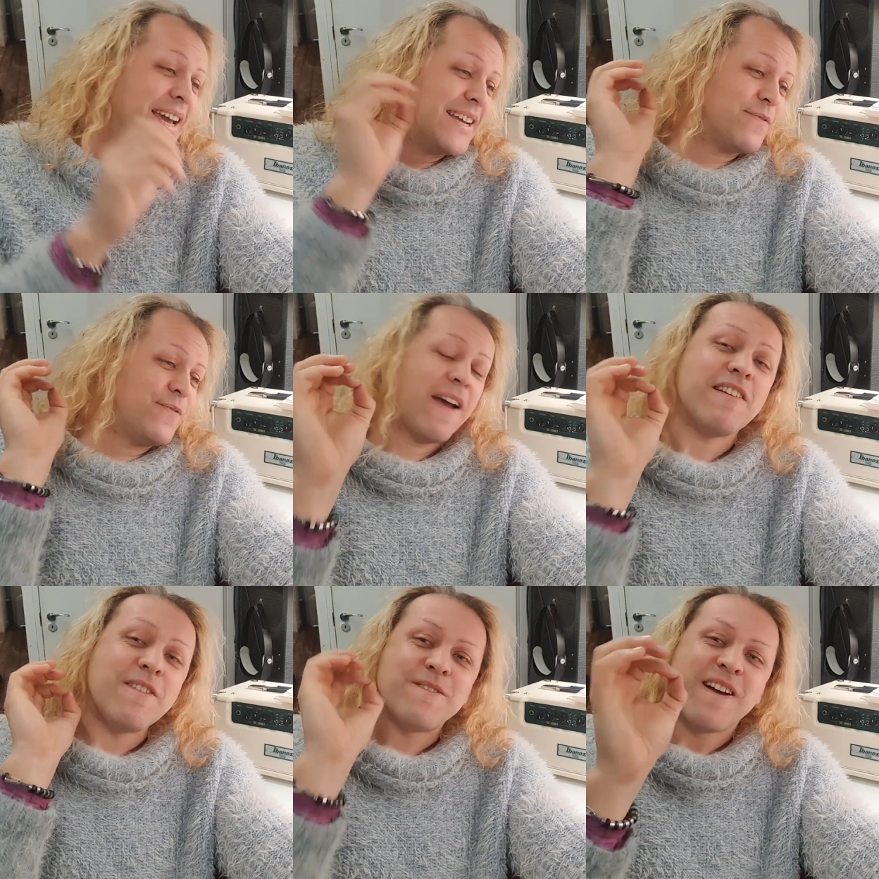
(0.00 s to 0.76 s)
It's
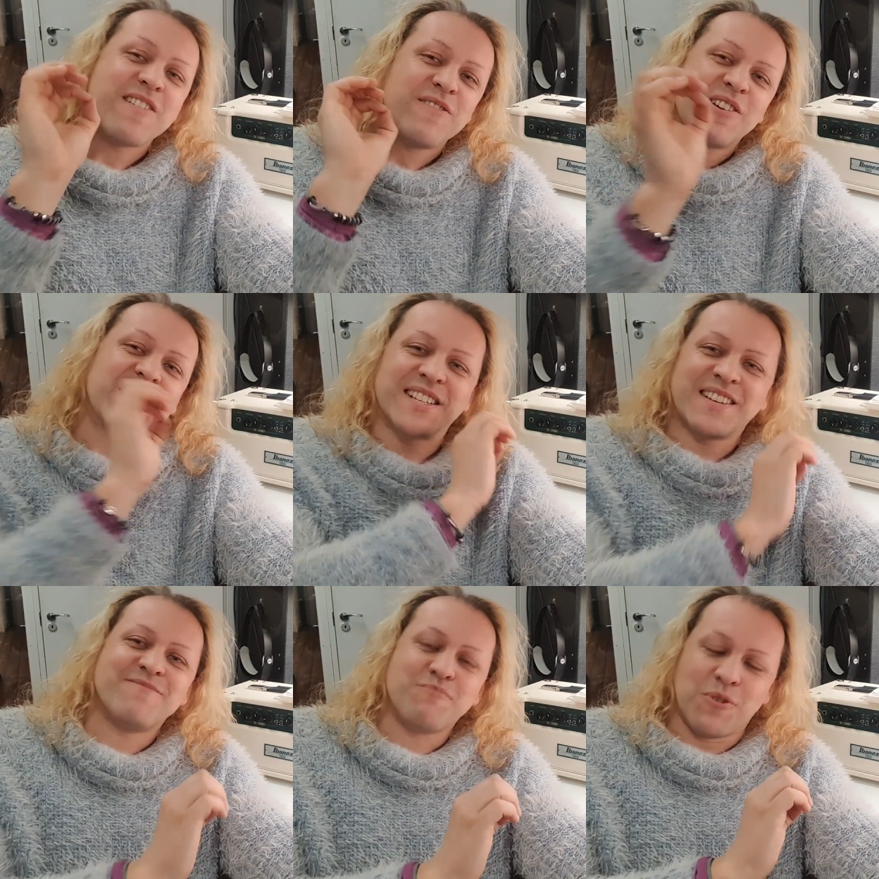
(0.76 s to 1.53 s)
very, very, very
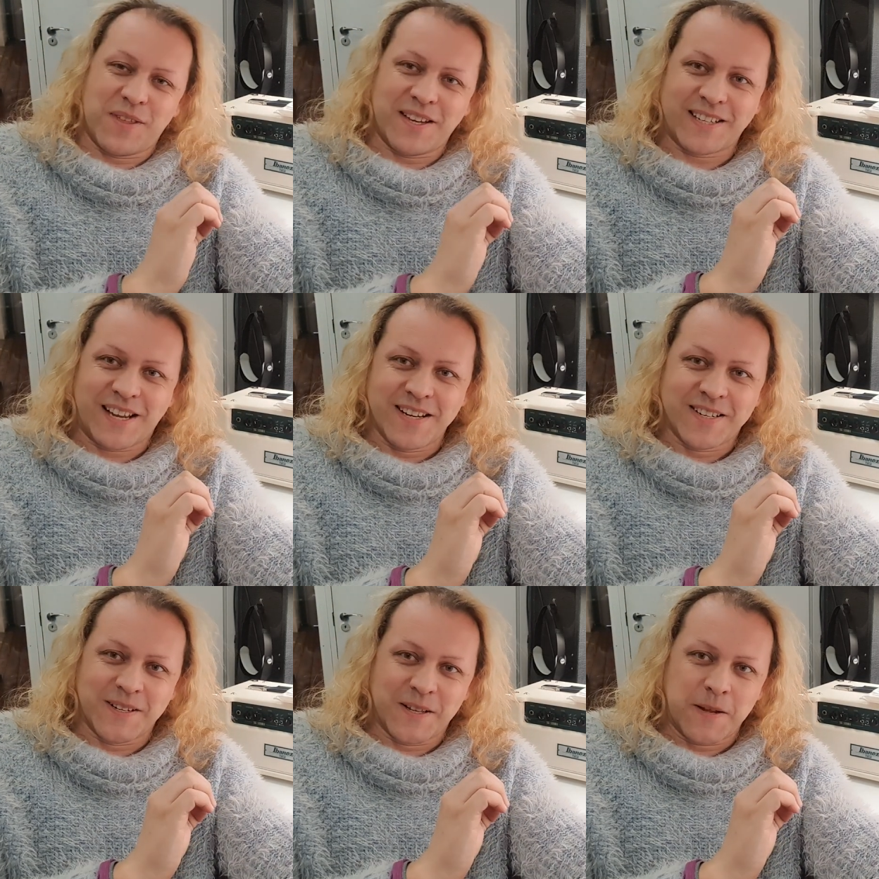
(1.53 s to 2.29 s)
simple this
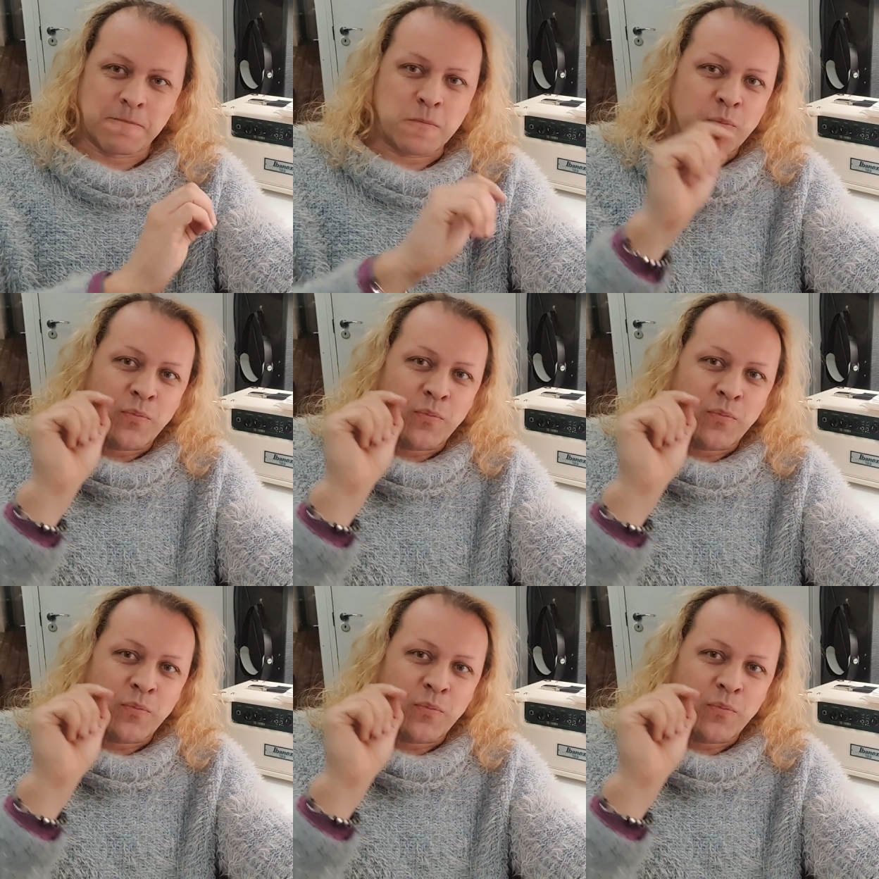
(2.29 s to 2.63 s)
actually.